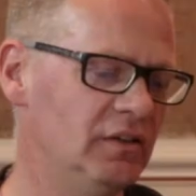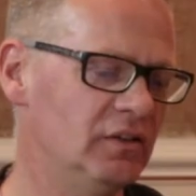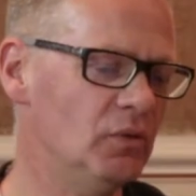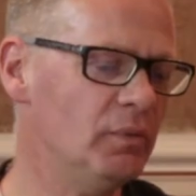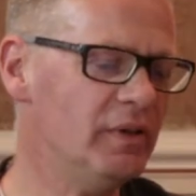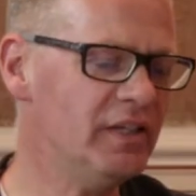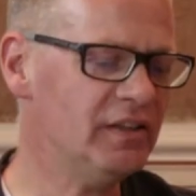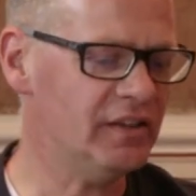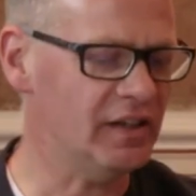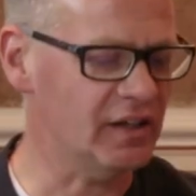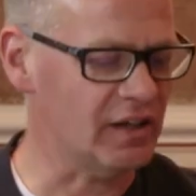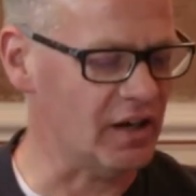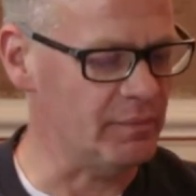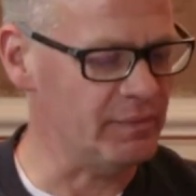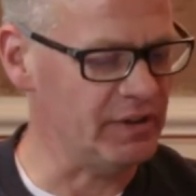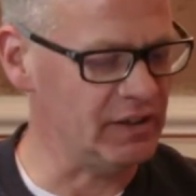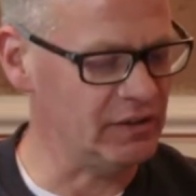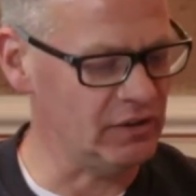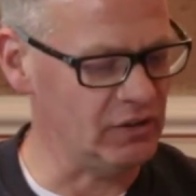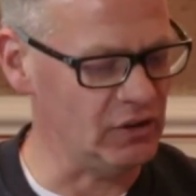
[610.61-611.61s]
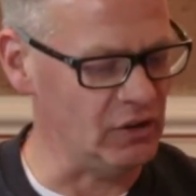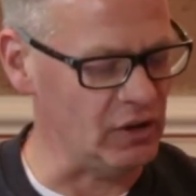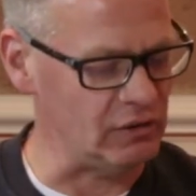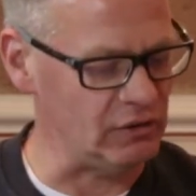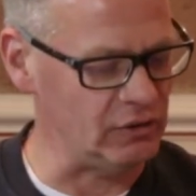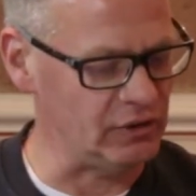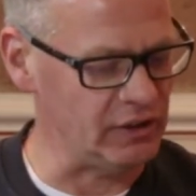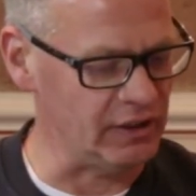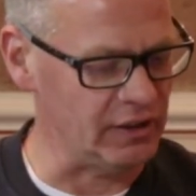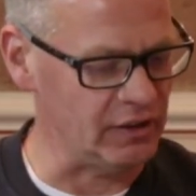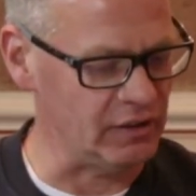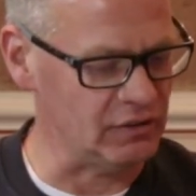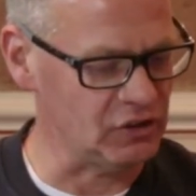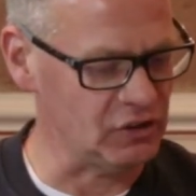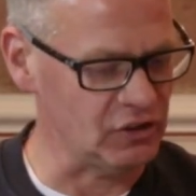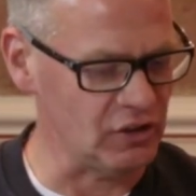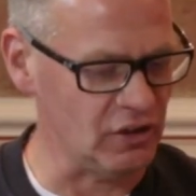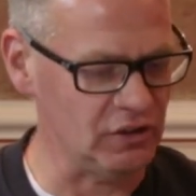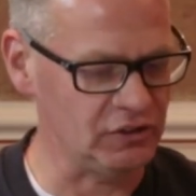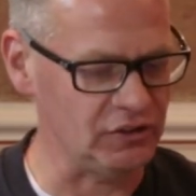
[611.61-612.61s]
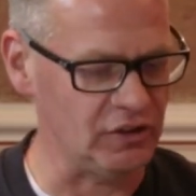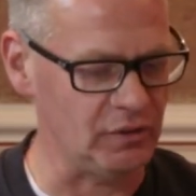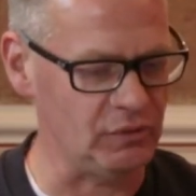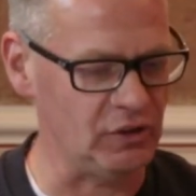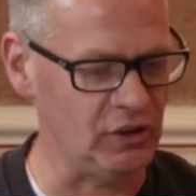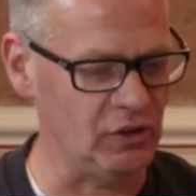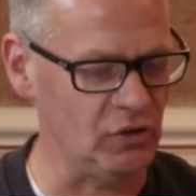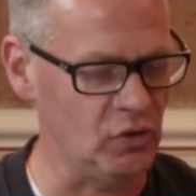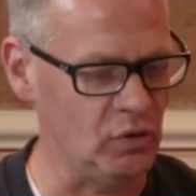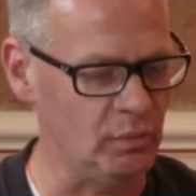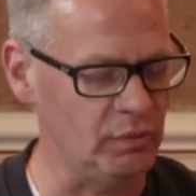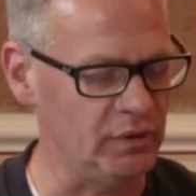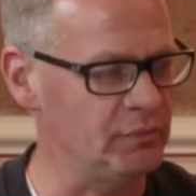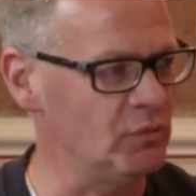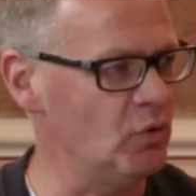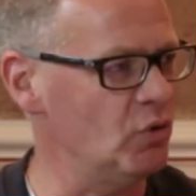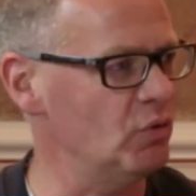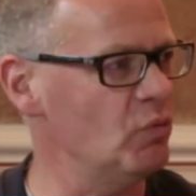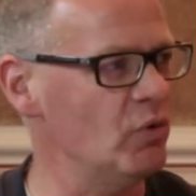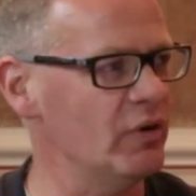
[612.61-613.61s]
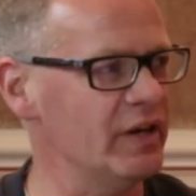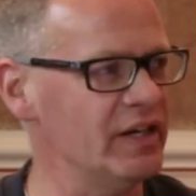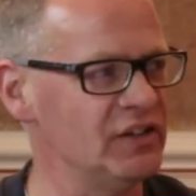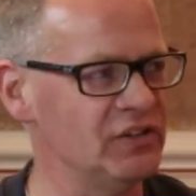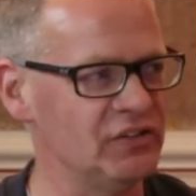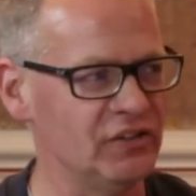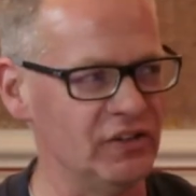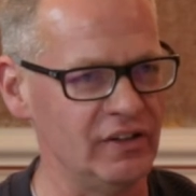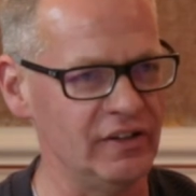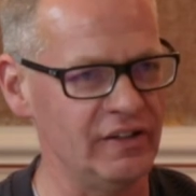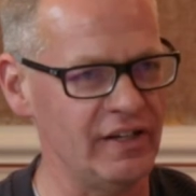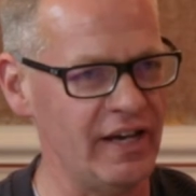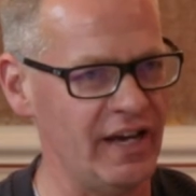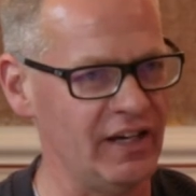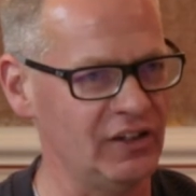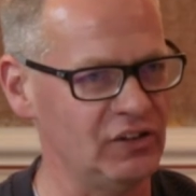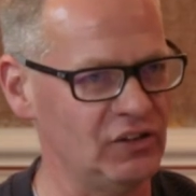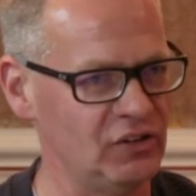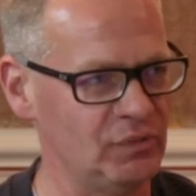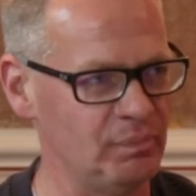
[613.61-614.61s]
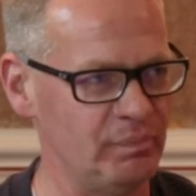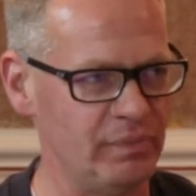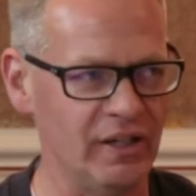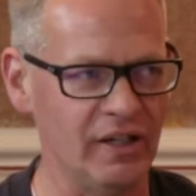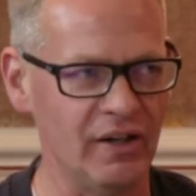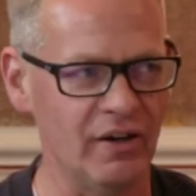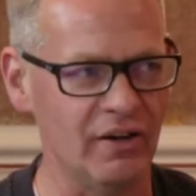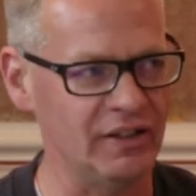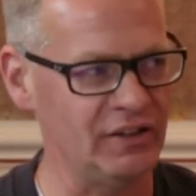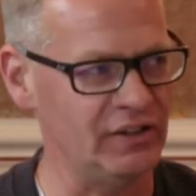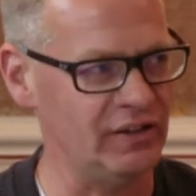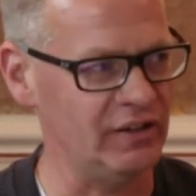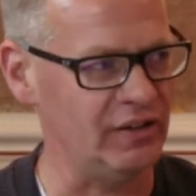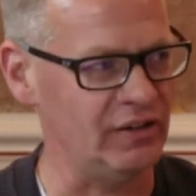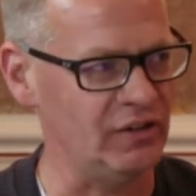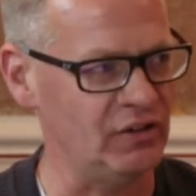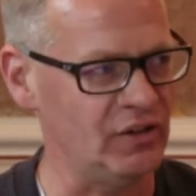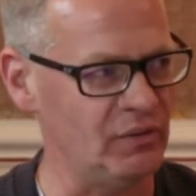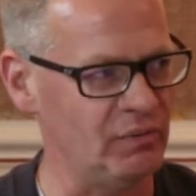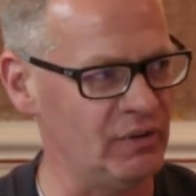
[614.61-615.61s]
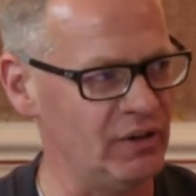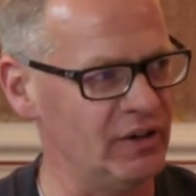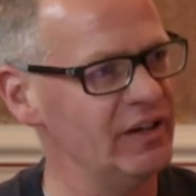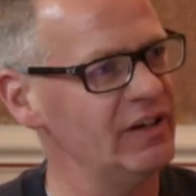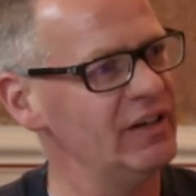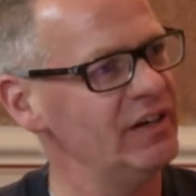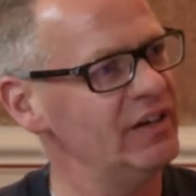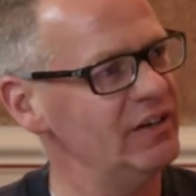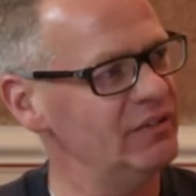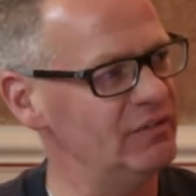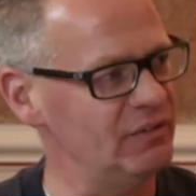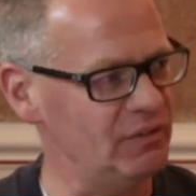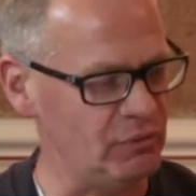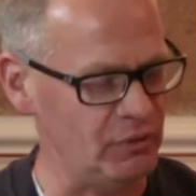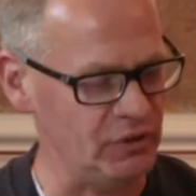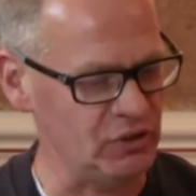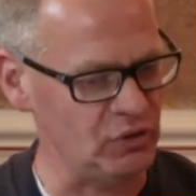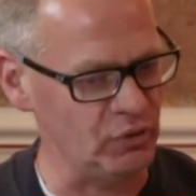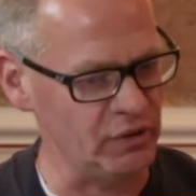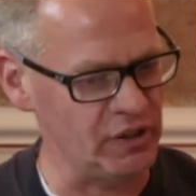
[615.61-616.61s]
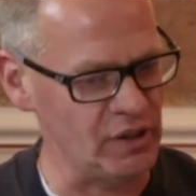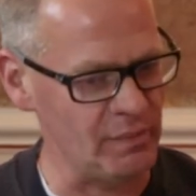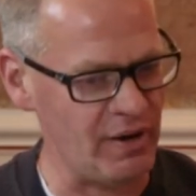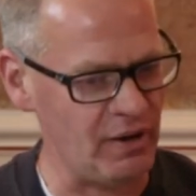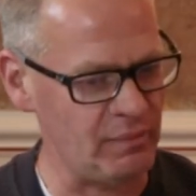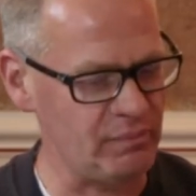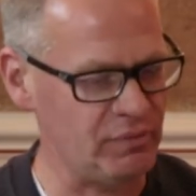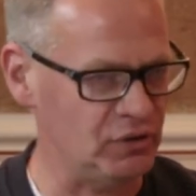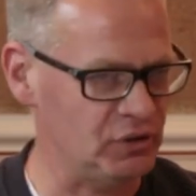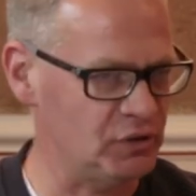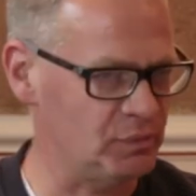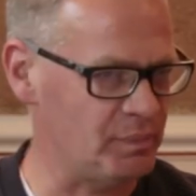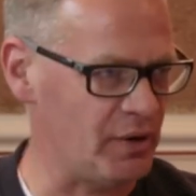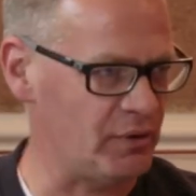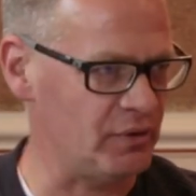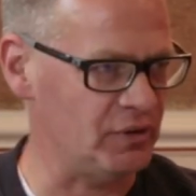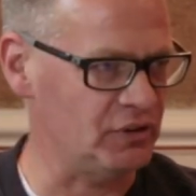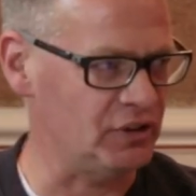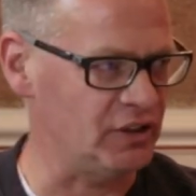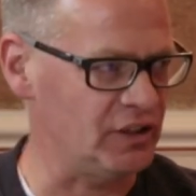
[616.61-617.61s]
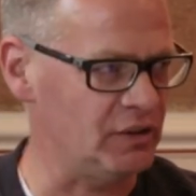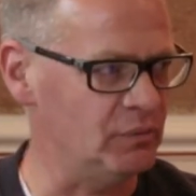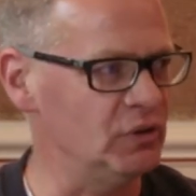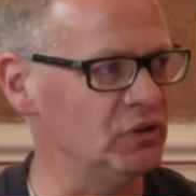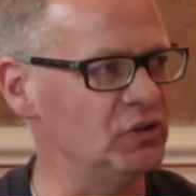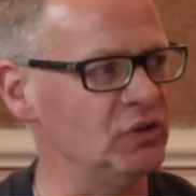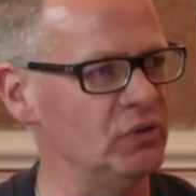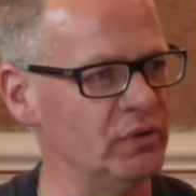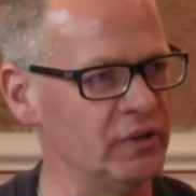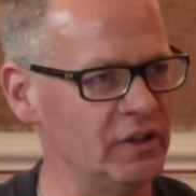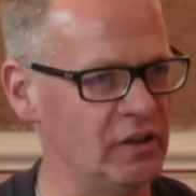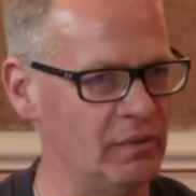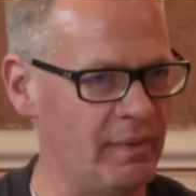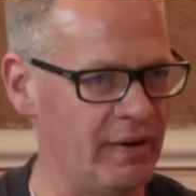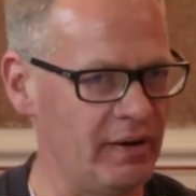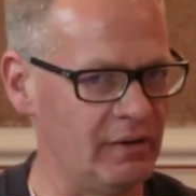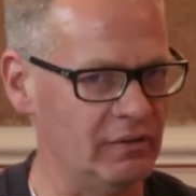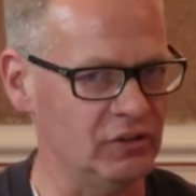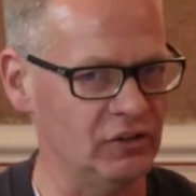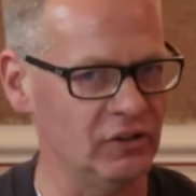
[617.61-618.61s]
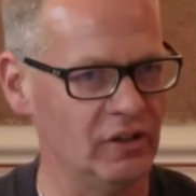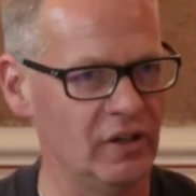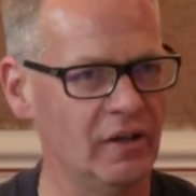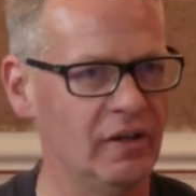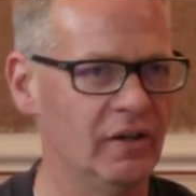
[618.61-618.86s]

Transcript: Do we think, looking at startups in Cornwall, what is the next big idea? We're talking about prosperity, we're talking about,